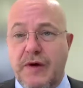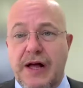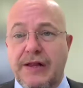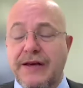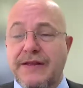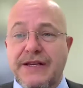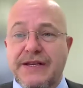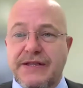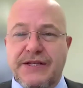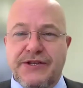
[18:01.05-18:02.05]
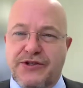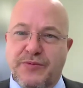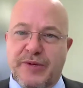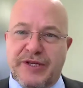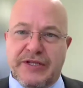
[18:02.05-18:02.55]
as well. And these
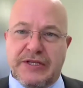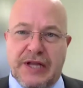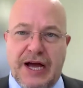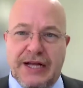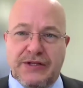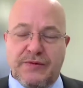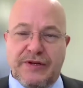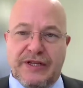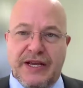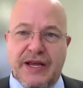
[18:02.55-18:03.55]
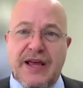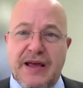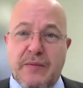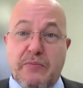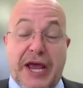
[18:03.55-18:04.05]
two business lines really
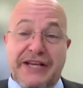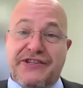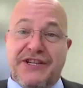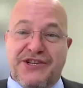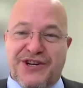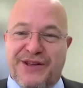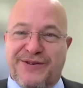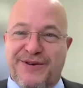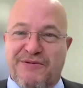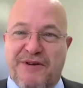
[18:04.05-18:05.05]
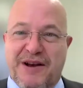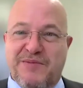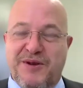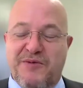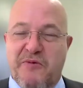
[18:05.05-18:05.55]
paced each other
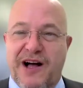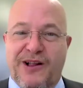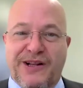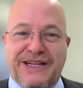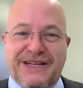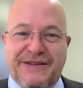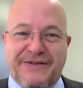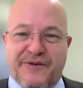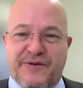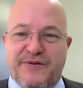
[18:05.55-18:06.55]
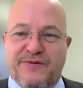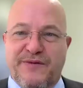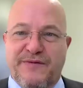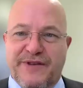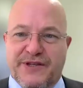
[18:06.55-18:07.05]
incredibly well
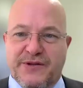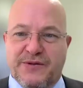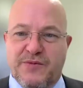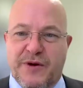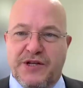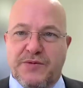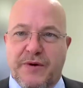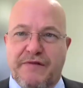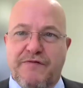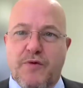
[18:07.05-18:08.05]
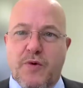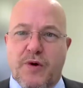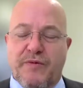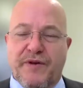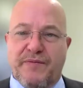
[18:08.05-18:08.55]
through fiscal
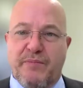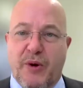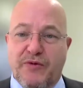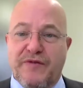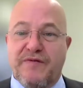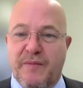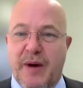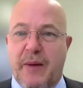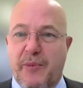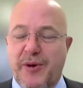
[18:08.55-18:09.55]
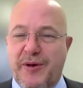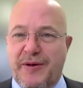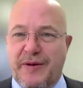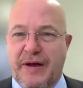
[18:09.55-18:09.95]
2024, with both of them up,